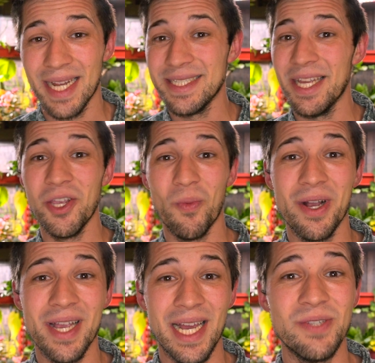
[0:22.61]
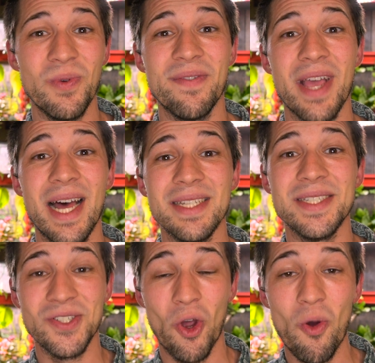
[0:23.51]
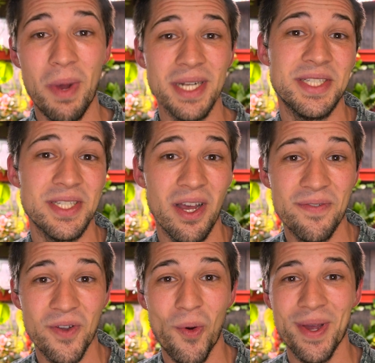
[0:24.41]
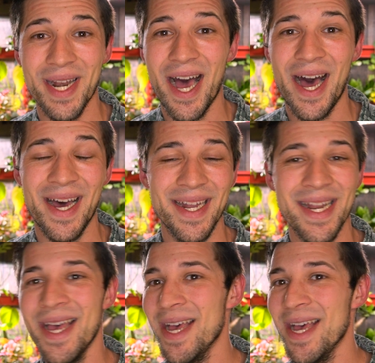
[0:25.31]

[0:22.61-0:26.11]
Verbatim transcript: I tell you what guys, we've got so much stuff going on.